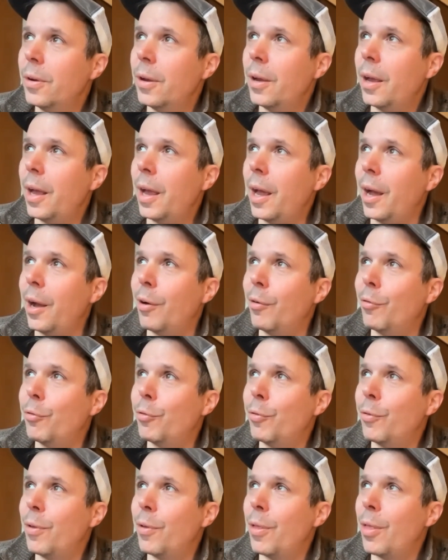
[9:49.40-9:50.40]
have
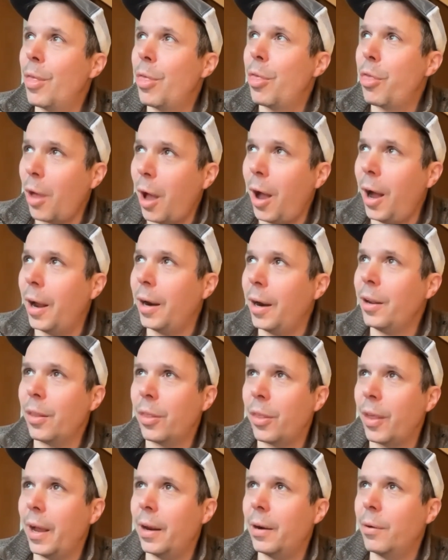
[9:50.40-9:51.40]
thought
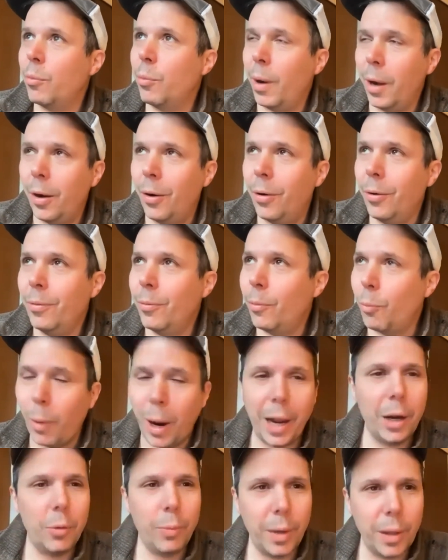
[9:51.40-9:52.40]
that, well,
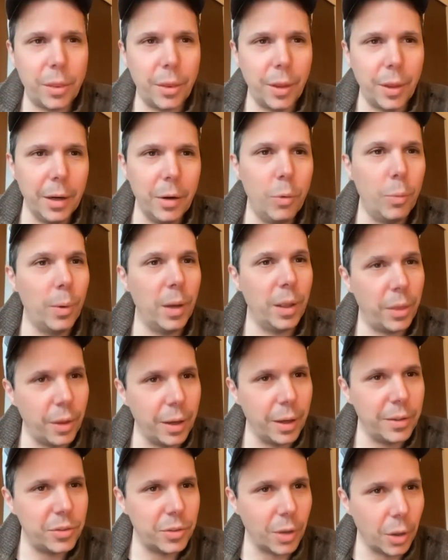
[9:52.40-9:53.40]
why do we think? We
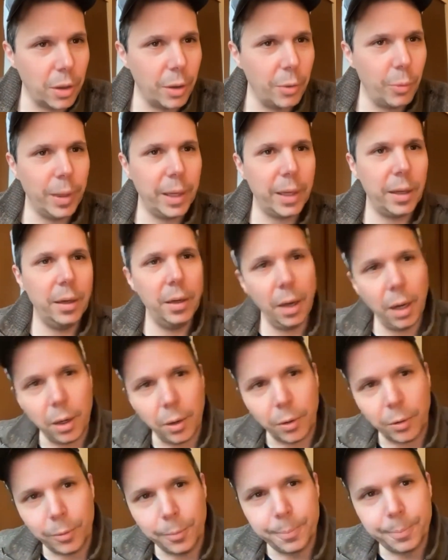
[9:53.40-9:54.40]
think so that we can know.